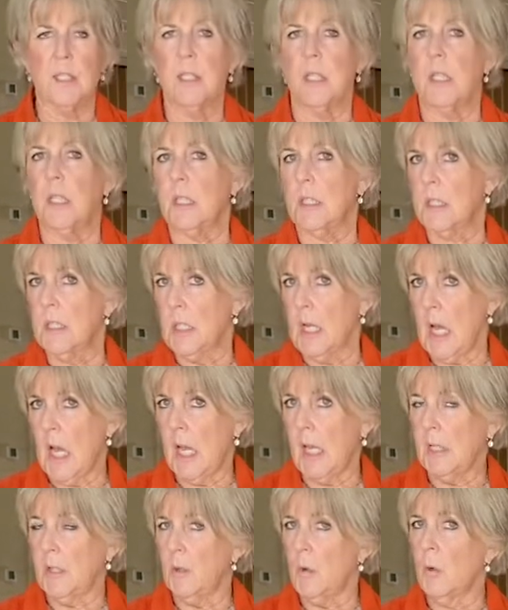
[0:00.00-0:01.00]
that it's
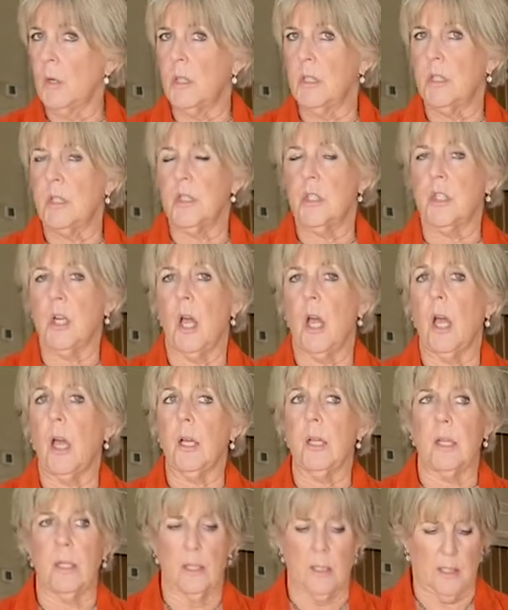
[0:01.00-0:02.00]
not going to
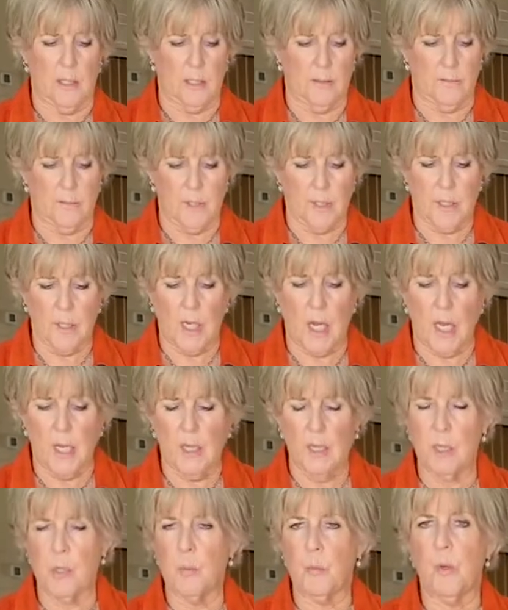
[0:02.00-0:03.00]
shock and if it's not
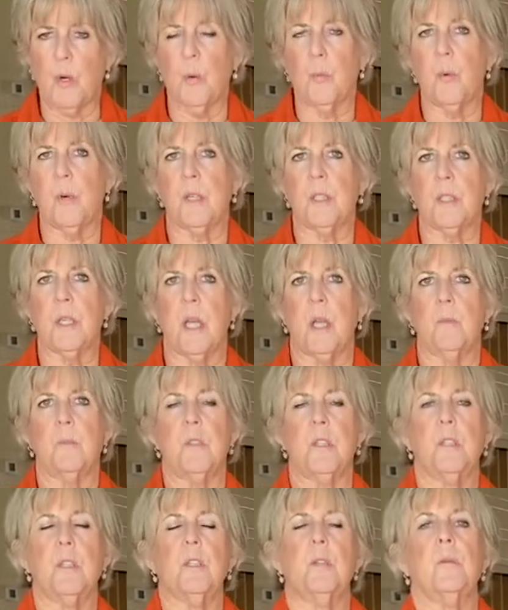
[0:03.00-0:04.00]
an appropriate time
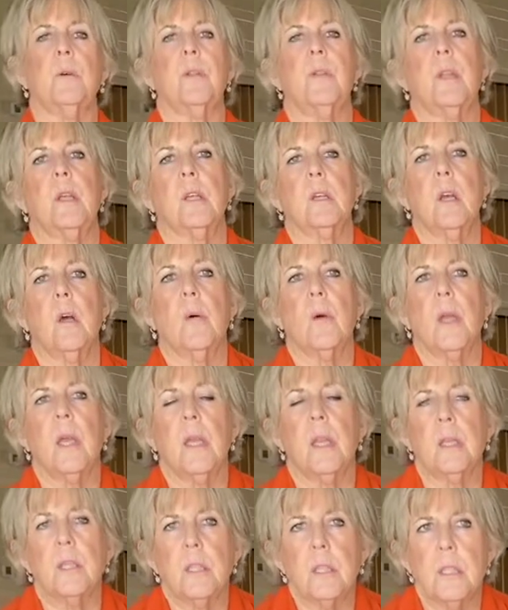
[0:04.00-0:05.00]
to do it, then go
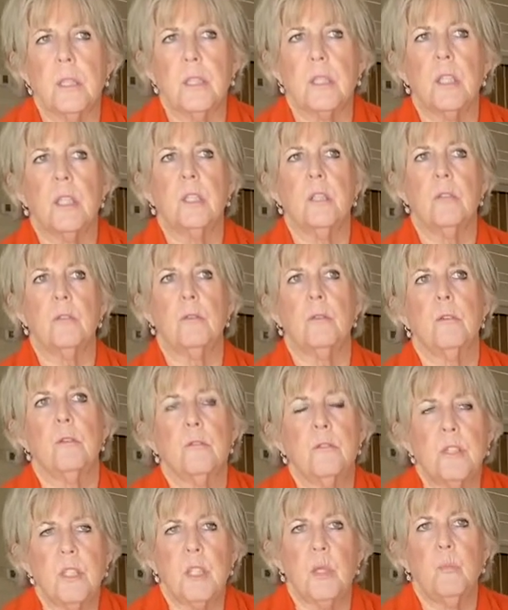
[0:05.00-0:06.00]
ahead and continue your
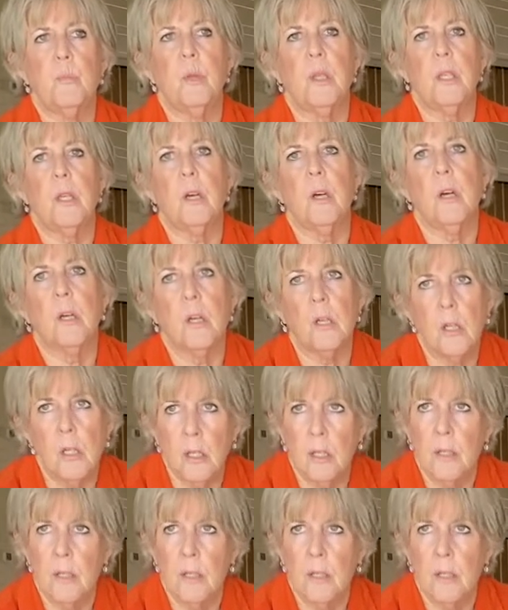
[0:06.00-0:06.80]
CPR.